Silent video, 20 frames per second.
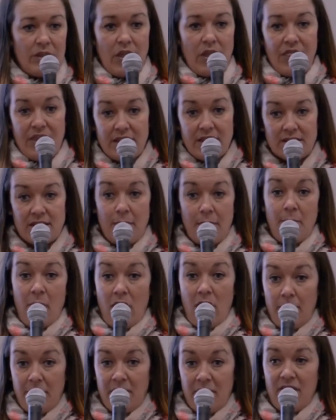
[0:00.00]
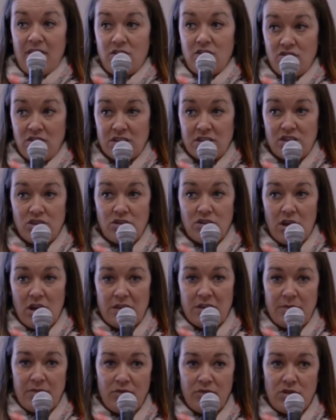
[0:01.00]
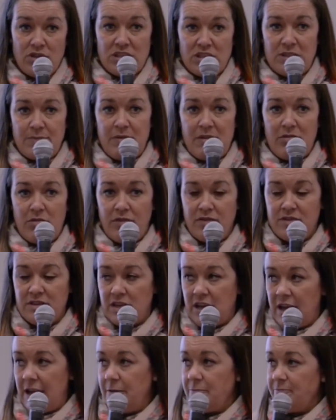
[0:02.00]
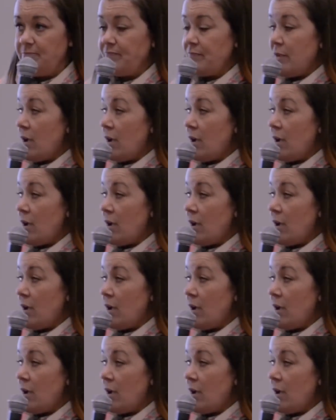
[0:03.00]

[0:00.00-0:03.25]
things that might be of interest to you guys before you disappear off today.